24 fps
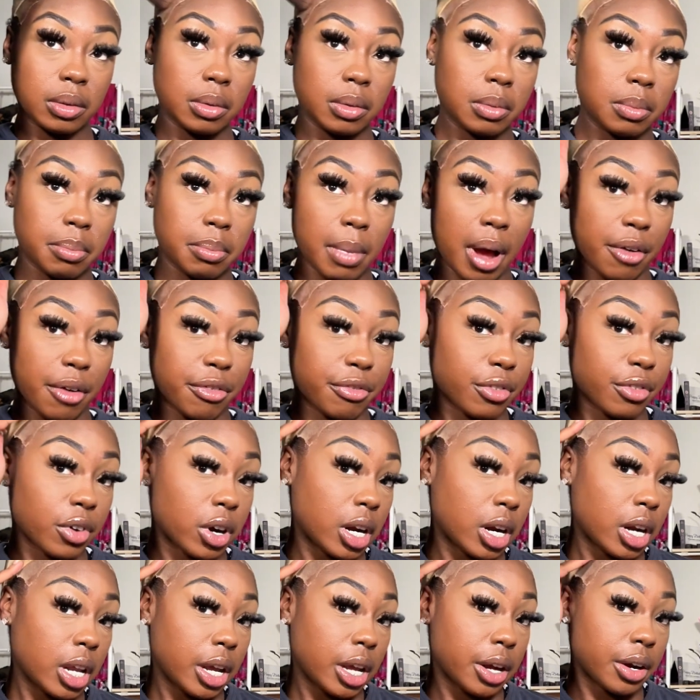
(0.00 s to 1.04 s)
my
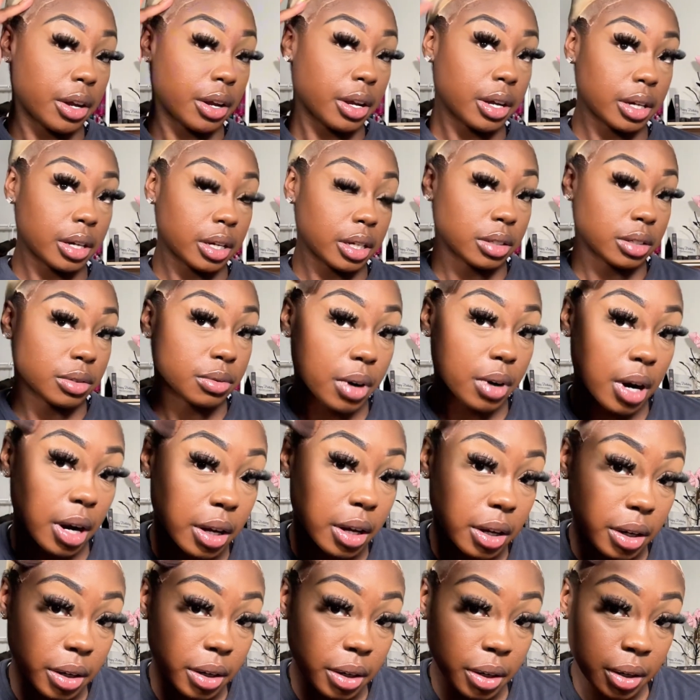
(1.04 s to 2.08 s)
front area that's right
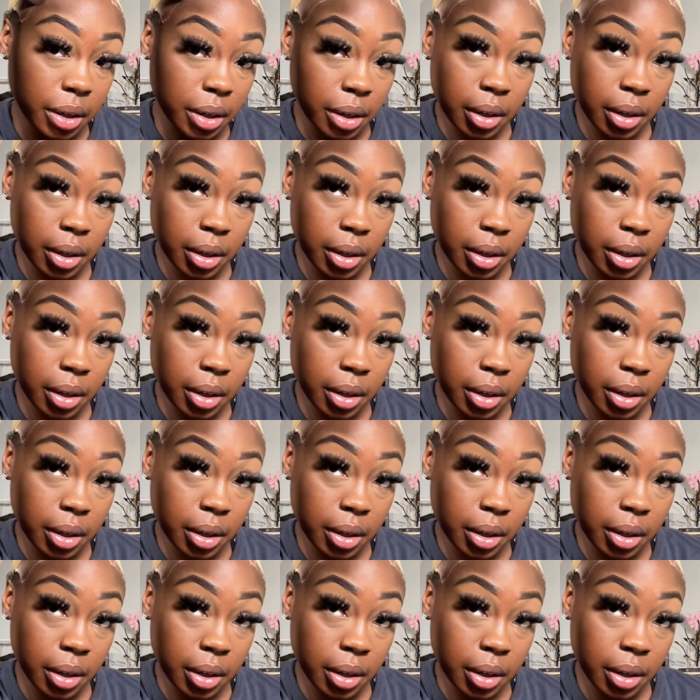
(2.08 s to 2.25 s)
here.